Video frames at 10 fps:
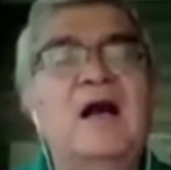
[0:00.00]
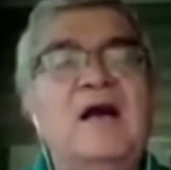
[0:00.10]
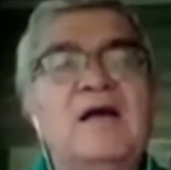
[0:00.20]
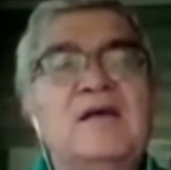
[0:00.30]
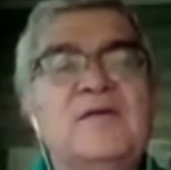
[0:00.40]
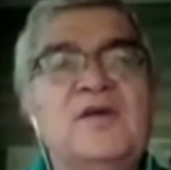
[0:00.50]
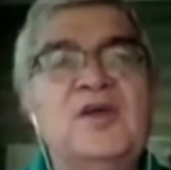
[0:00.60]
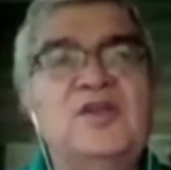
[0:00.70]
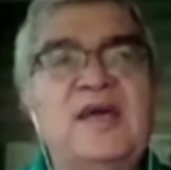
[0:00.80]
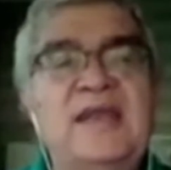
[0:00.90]
did a
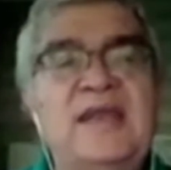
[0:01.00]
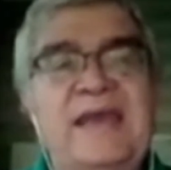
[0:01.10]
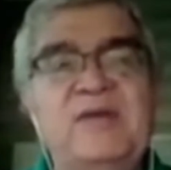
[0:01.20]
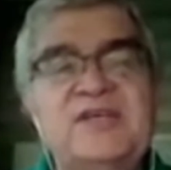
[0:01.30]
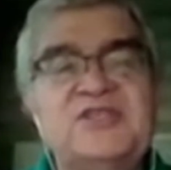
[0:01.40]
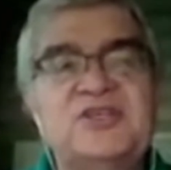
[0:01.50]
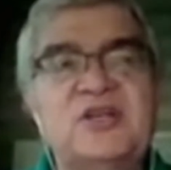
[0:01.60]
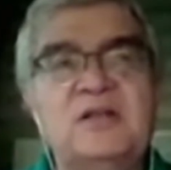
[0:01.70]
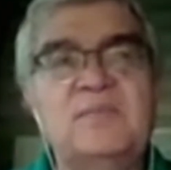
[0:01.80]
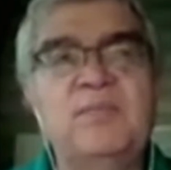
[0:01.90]
medicinal
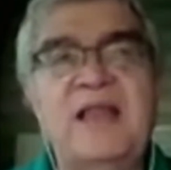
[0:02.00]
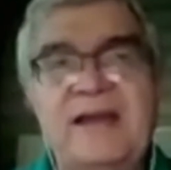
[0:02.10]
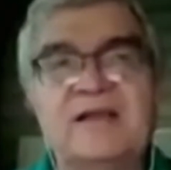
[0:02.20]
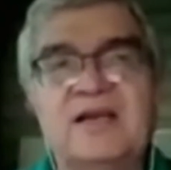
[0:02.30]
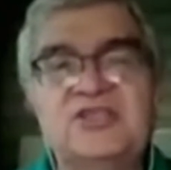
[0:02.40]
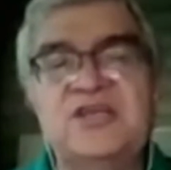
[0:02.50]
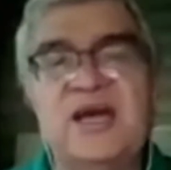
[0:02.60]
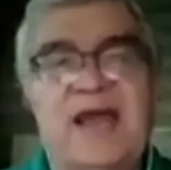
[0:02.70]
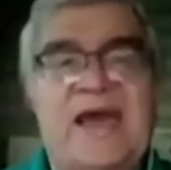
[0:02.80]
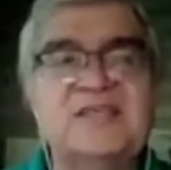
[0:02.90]
plant because she's got
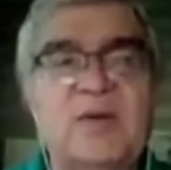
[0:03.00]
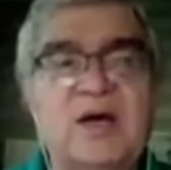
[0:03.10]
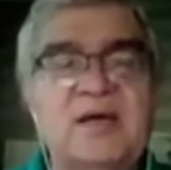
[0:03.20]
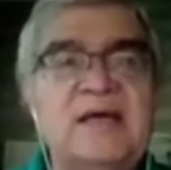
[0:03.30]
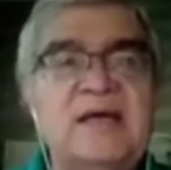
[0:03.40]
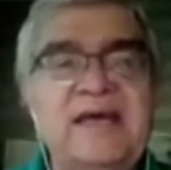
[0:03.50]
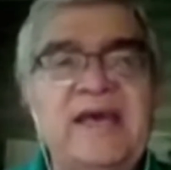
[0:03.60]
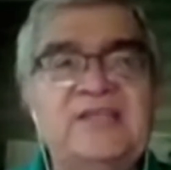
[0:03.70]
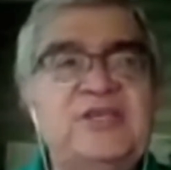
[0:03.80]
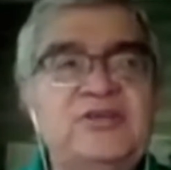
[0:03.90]
asthma,
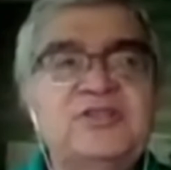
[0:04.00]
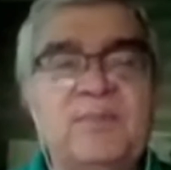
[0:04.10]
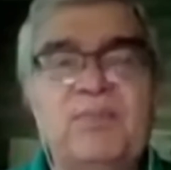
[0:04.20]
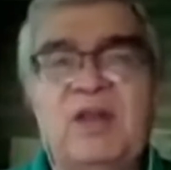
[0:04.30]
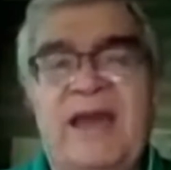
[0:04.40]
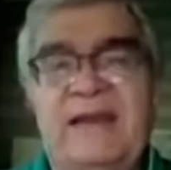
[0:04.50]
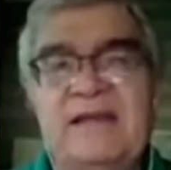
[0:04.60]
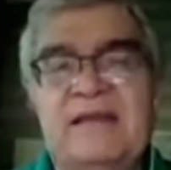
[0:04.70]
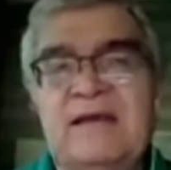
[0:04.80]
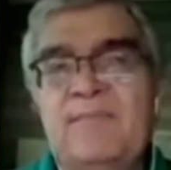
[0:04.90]
and she used
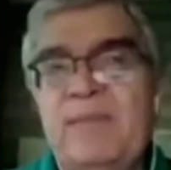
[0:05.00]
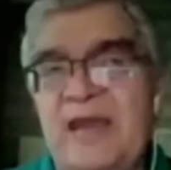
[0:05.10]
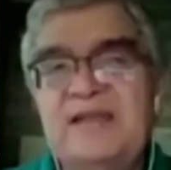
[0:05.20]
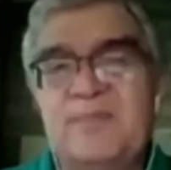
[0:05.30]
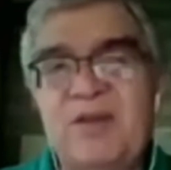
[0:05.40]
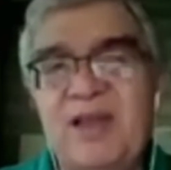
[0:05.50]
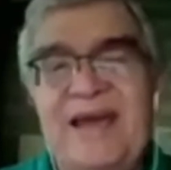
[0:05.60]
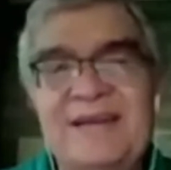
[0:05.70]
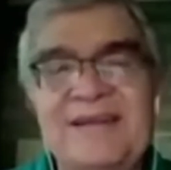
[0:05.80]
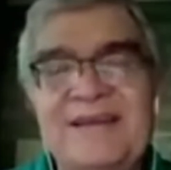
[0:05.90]
painted a
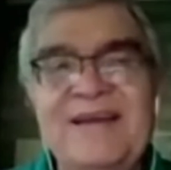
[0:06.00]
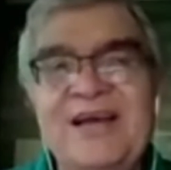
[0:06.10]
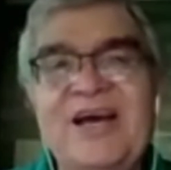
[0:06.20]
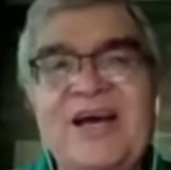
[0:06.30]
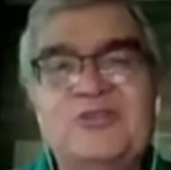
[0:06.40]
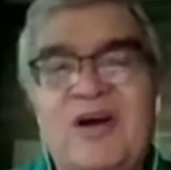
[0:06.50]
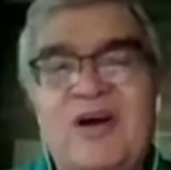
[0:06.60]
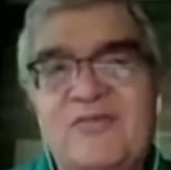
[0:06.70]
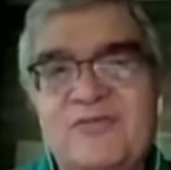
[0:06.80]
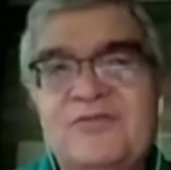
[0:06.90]
plant
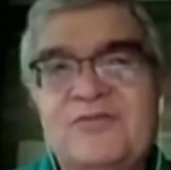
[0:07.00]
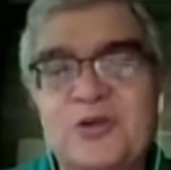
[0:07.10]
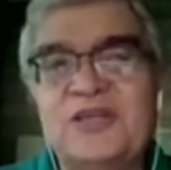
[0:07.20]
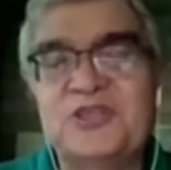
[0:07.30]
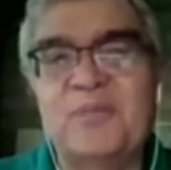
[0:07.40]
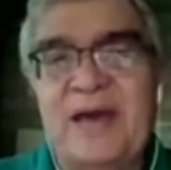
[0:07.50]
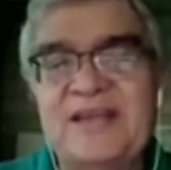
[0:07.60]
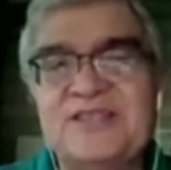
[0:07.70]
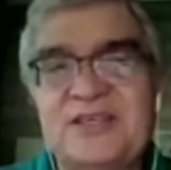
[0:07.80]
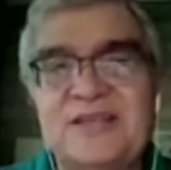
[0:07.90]
of traditional
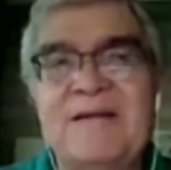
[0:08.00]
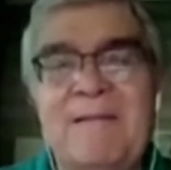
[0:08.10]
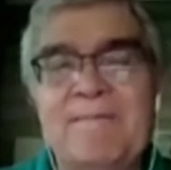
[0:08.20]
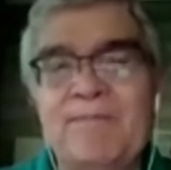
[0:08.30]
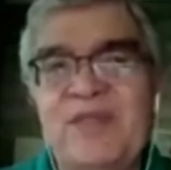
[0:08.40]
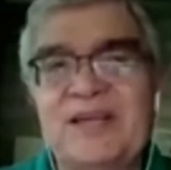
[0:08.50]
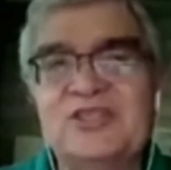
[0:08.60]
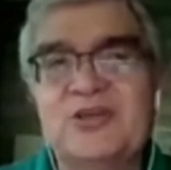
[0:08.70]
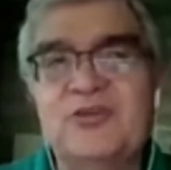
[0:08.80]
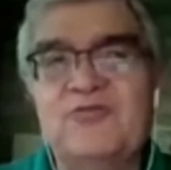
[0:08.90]
medicine
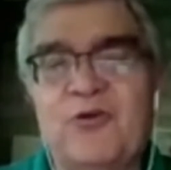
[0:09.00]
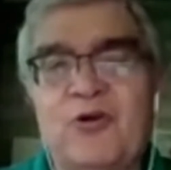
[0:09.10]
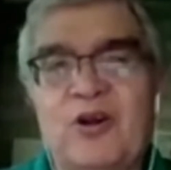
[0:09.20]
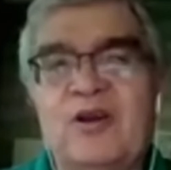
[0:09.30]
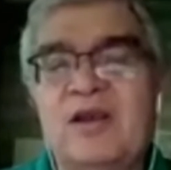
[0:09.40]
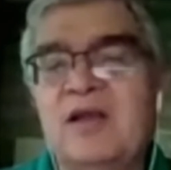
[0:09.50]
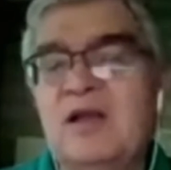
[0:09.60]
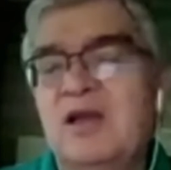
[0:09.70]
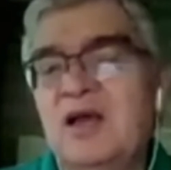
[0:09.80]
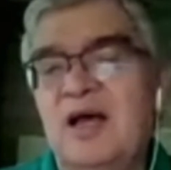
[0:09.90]
that's good for
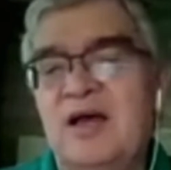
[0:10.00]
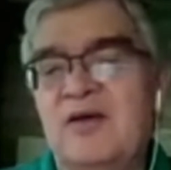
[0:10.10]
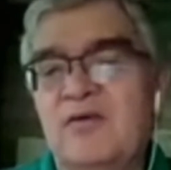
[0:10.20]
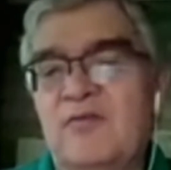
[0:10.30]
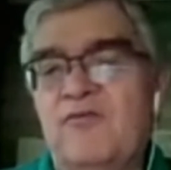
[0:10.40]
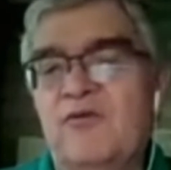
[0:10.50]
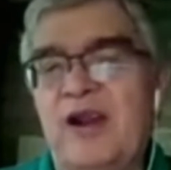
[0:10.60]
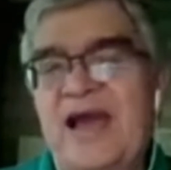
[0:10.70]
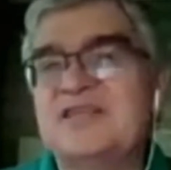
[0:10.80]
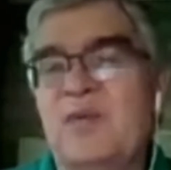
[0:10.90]

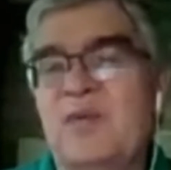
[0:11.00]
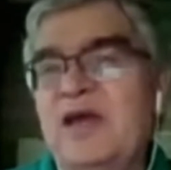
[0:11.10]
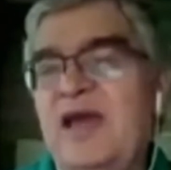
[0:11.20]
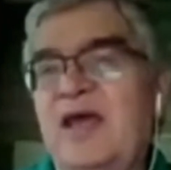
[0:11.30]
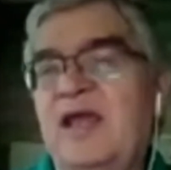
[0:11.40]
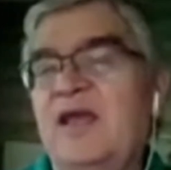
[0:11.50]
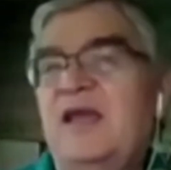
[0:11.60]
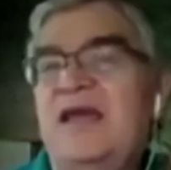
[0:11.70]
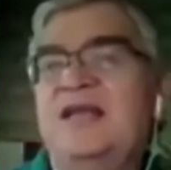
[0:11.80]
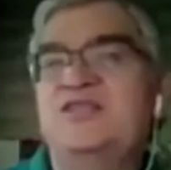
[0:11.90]
asthma, and
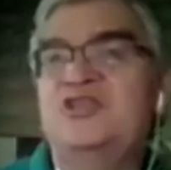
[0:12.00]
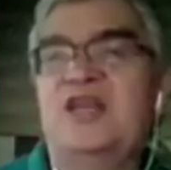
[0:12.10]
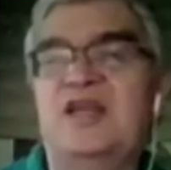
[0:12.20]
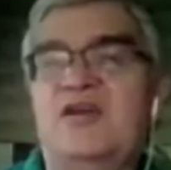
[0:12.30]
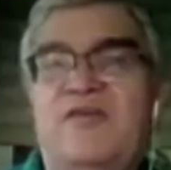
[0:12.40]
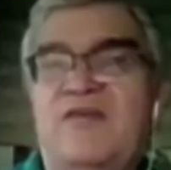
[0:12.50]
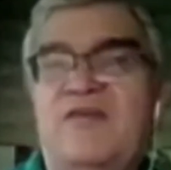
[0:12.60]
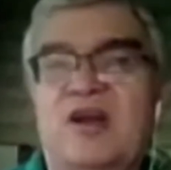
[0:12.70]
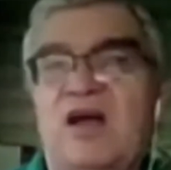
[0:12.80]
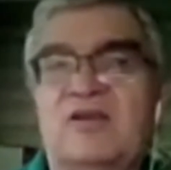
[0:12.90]
she did it in her
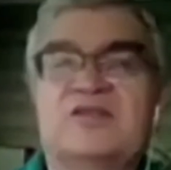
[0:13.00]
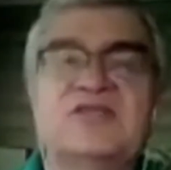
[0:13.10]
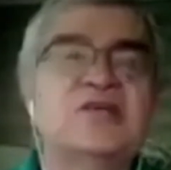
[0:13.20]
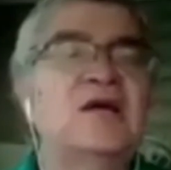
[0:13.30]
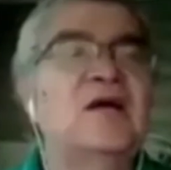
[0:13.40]
favorite colors,